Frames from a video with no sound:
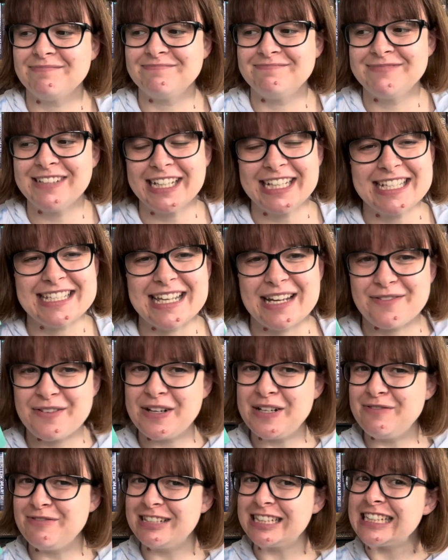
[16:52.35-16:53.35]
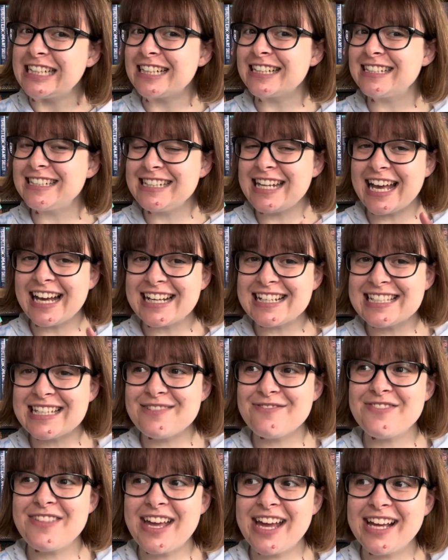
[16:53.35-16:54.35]
Like I said, I've only really heard
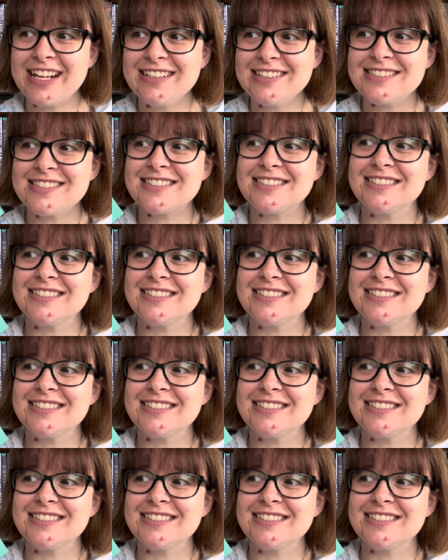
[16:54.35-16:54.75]
negative things.